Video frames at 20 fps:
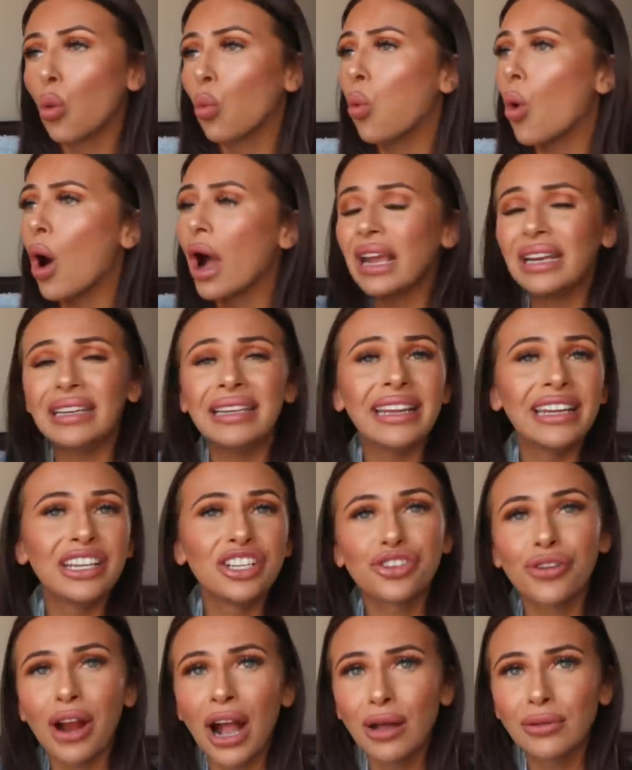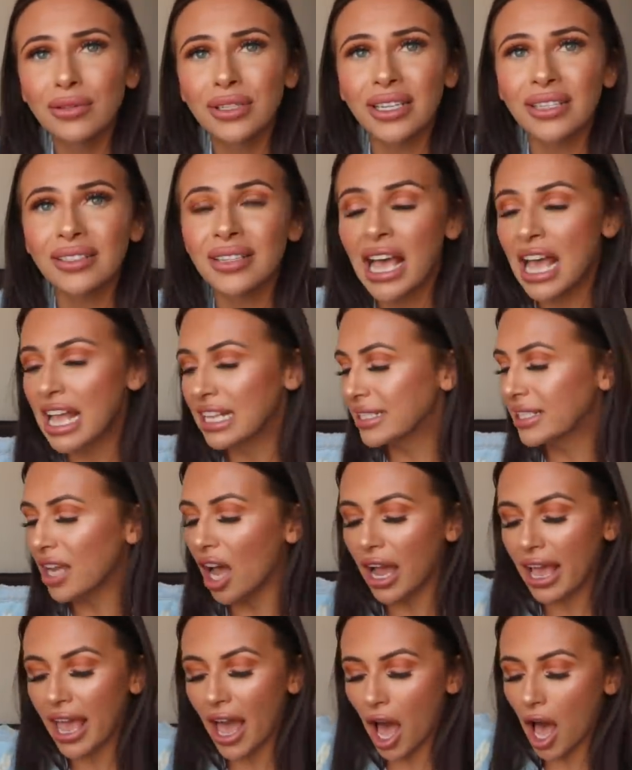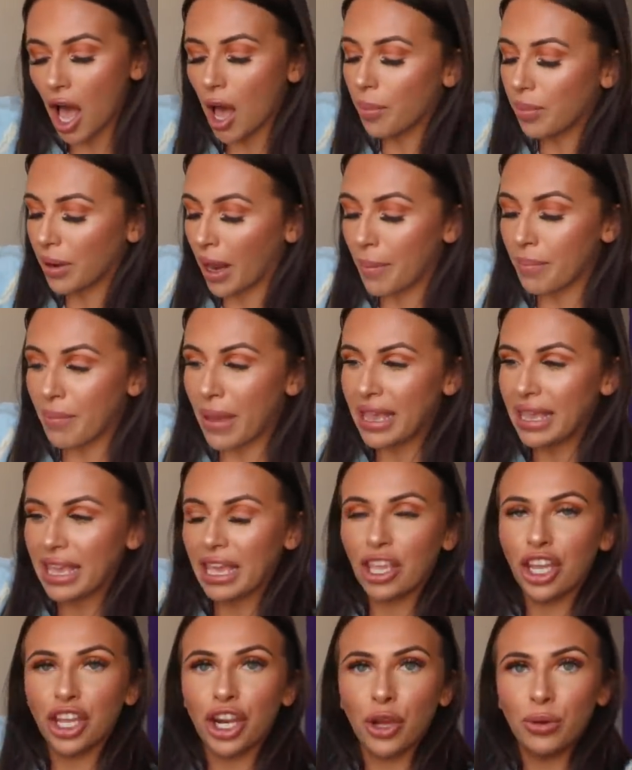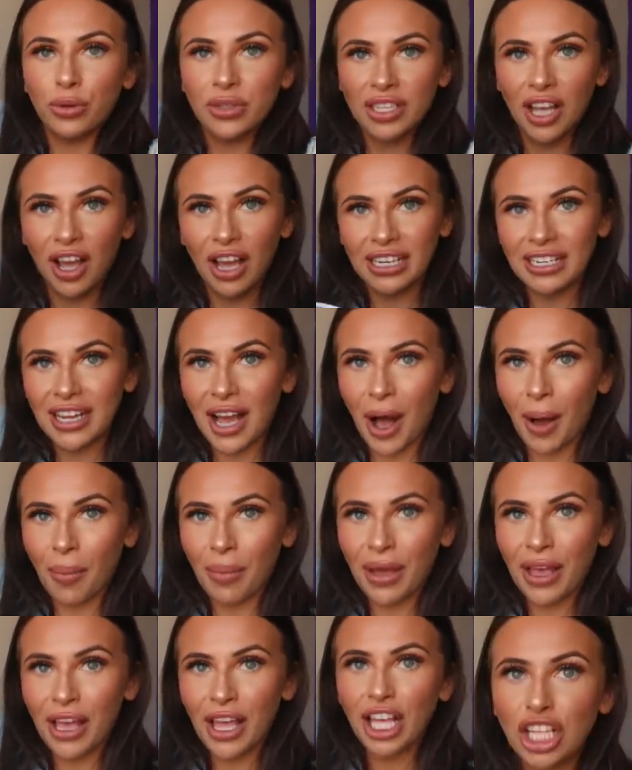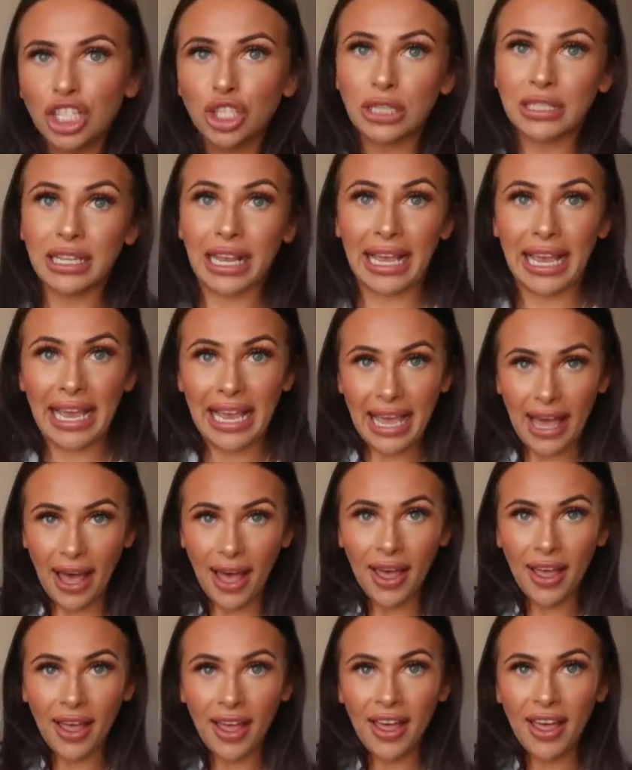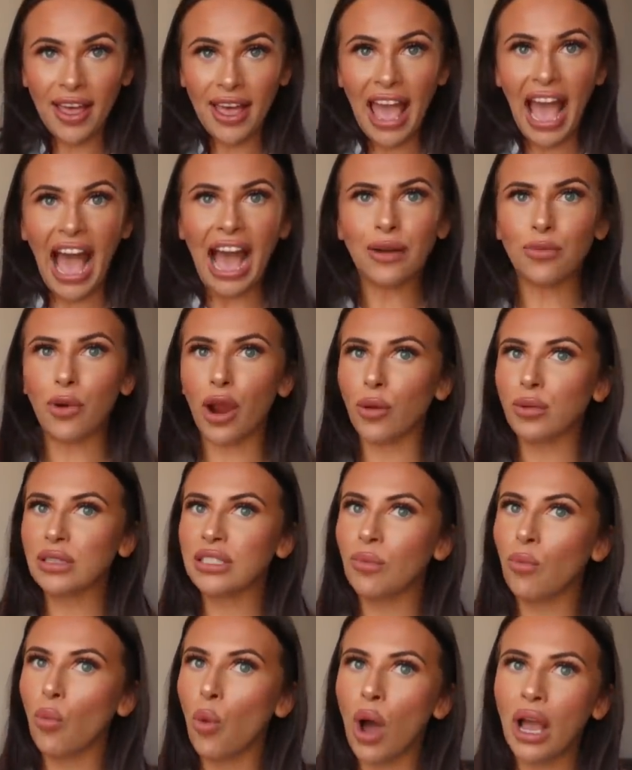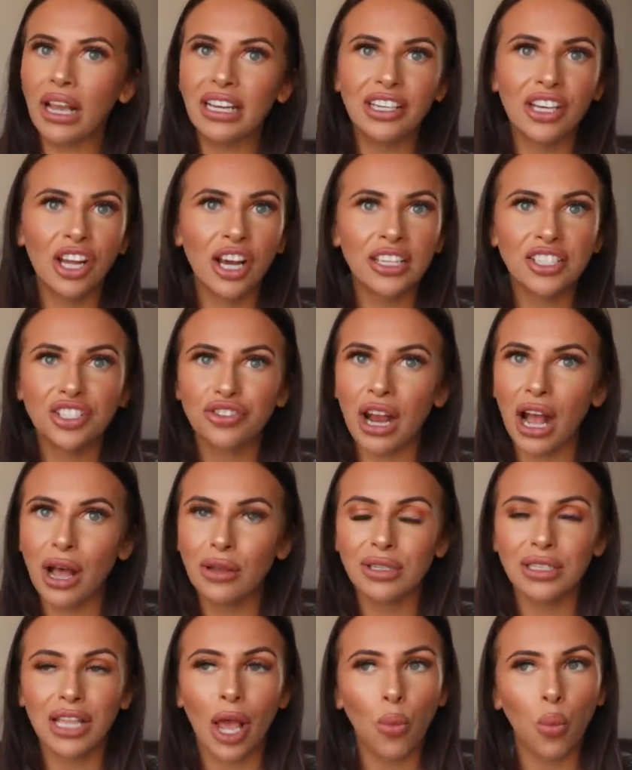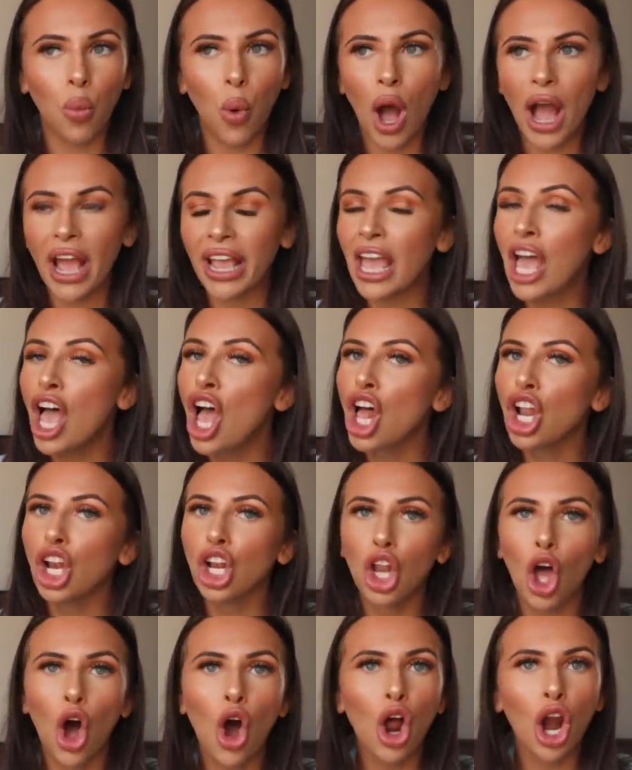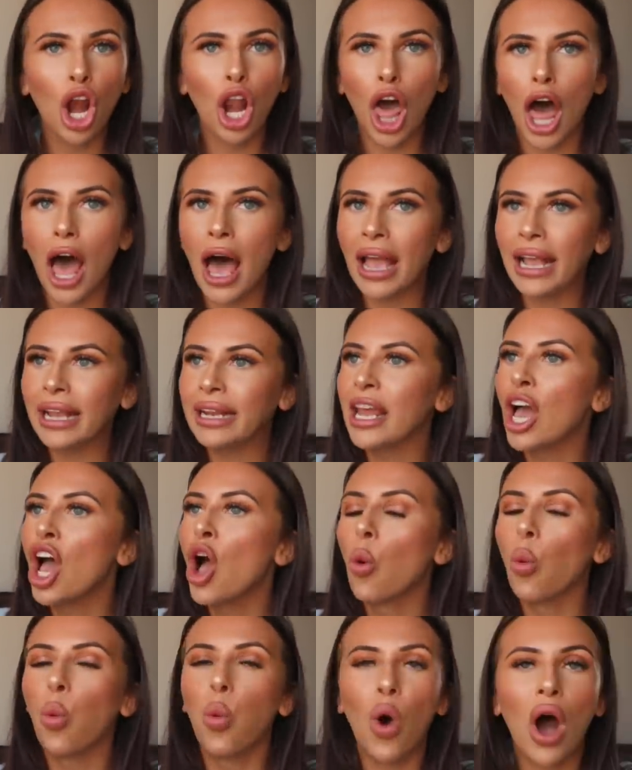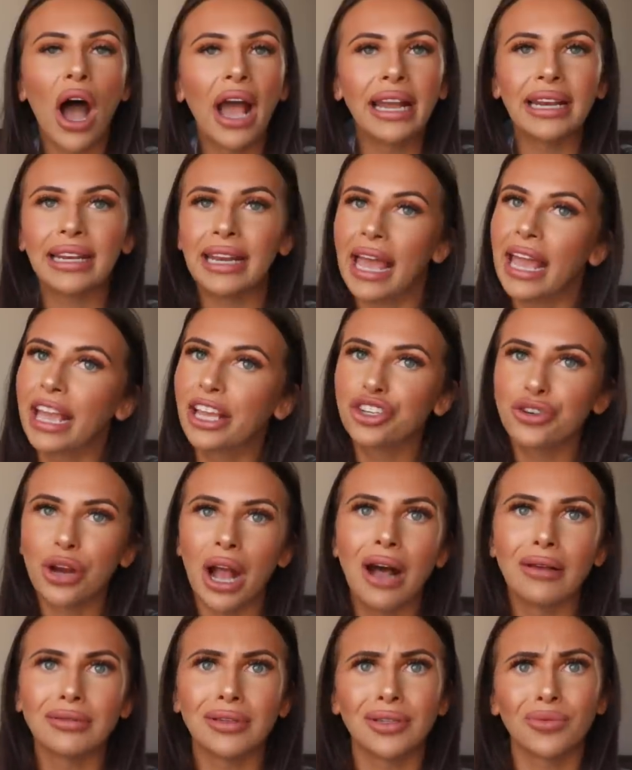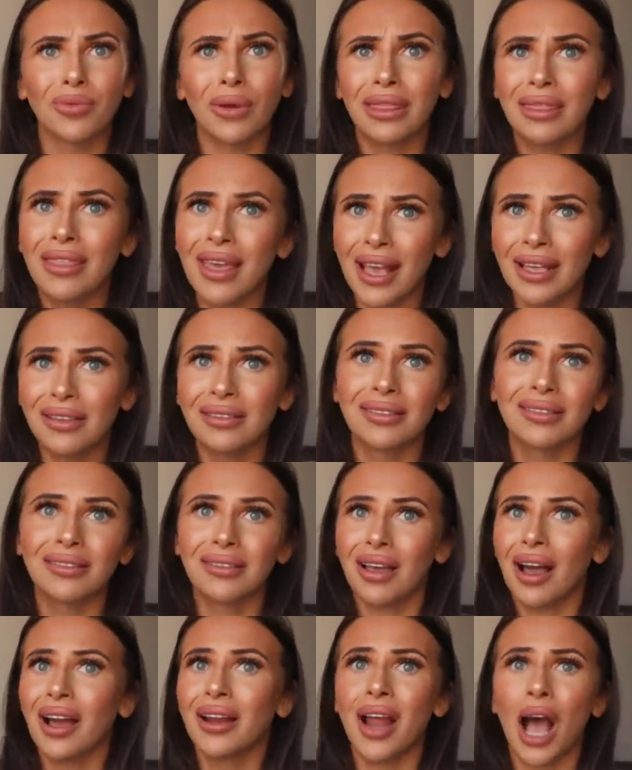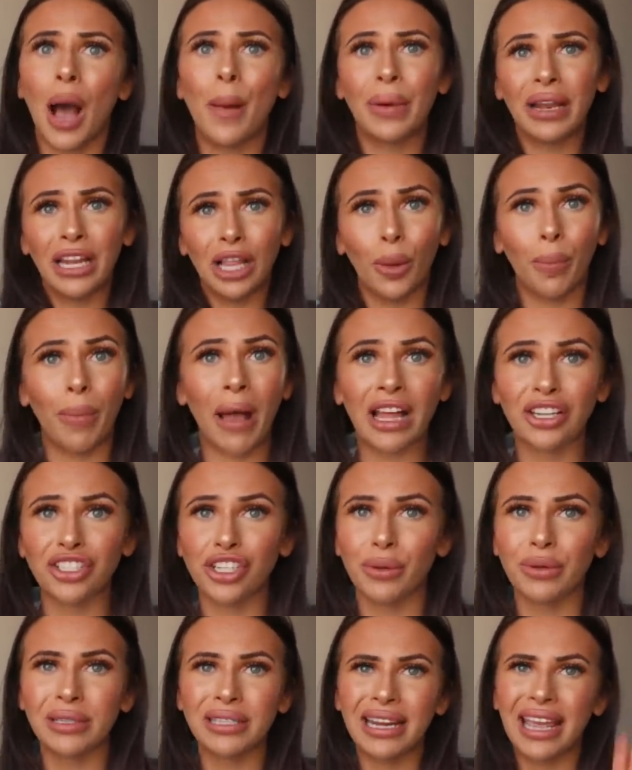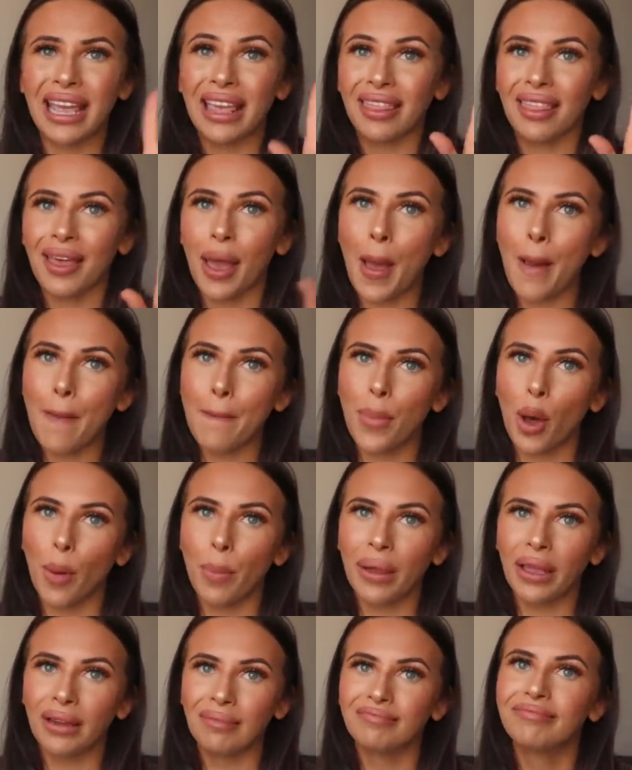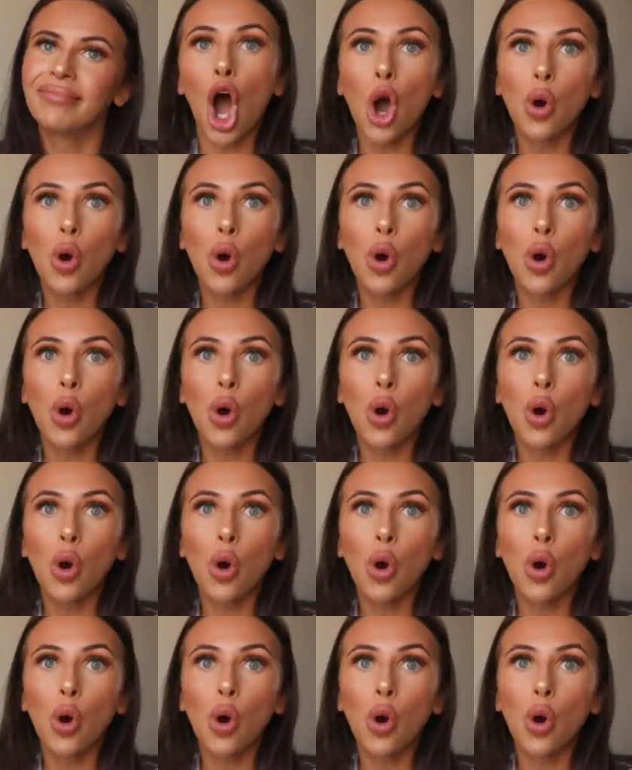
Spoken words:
White linen trousers, tie it up, like, make it, you know, tied up. So it's like here, and wear it with some white, nice trousers, like white, long line, wide leg trousers with this tied up, a little bandeau underneath. Pop in.